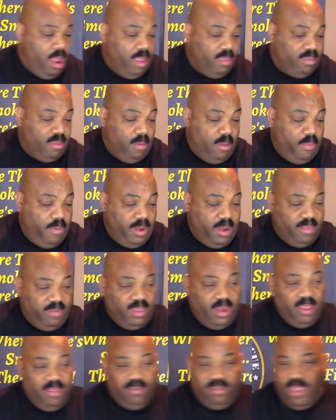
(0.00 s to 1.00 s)
All right, so I'm gonna put
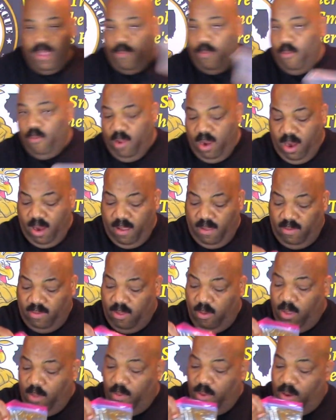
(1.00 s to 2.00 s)
this in this
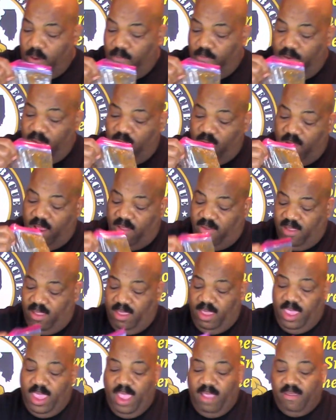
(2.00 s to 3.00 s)
Tupperware so we can put it in the refrigerator
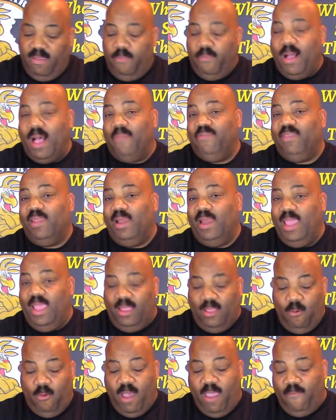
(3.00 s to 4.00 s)
just in case it pops a
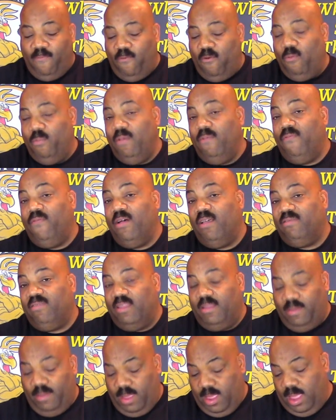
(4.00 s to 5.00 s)
leak, the wife won't be
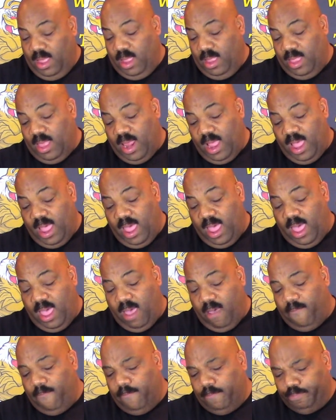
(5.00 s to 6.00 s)
fussing that I
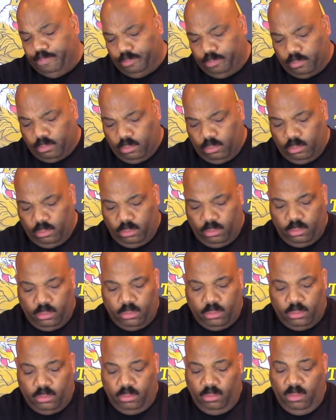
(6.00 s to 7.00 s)
have
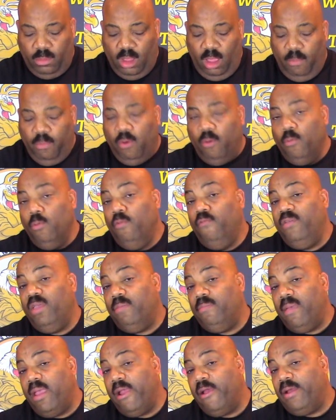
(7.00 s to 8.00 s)

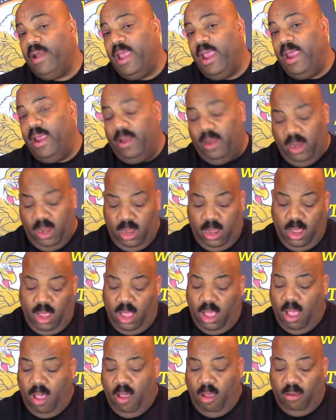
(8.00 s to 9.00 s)
Peruvian marinade
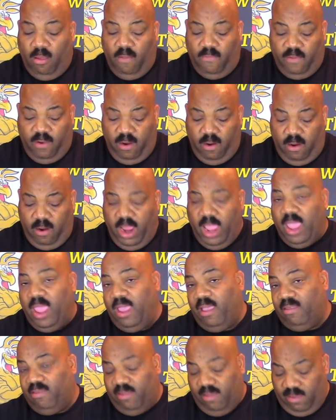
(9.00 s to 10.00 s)
all over her
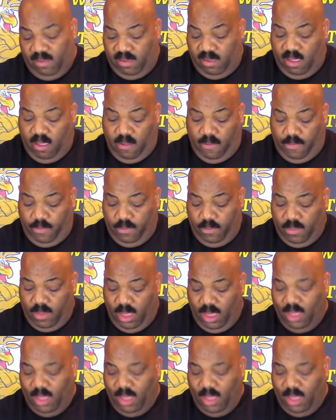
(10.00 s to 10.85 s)
eggs, so.